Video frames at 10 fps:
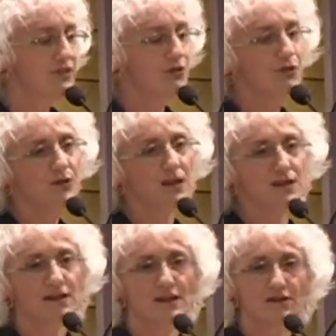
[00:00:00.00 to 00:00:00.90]

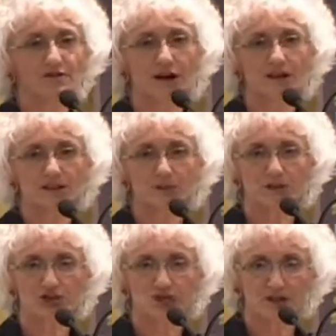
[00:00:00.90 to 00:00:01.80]
Yehuda clarified his
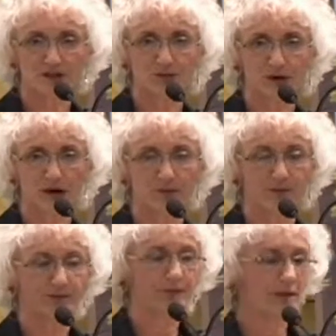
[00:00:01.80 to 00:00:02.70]
position this way.
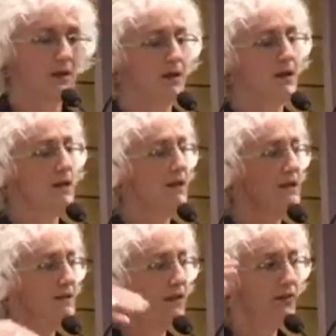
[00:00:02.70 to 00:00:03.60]

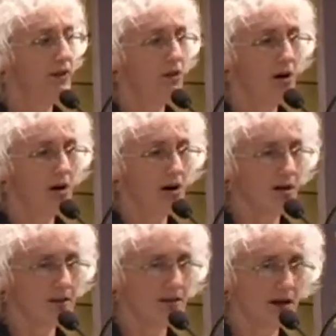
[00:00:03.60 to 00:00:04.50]
He said, There
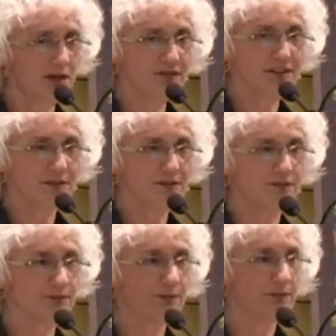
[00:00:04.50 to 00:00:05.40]
are doves
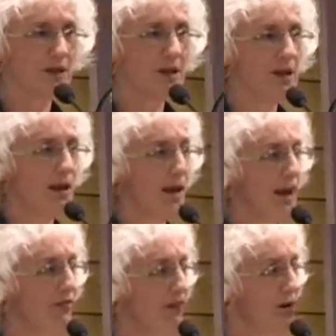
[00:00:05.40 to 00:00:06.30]

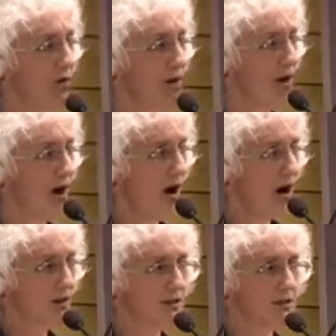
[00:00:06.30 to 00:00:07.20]
and there are
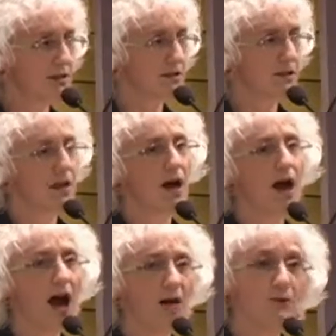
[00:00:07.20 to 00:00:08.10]
hawks.
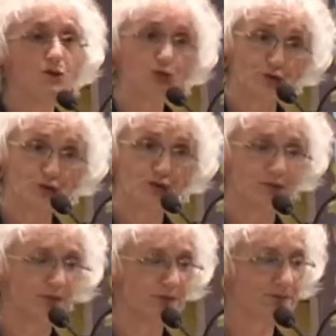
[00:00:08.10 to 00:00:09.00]
I'm a goose.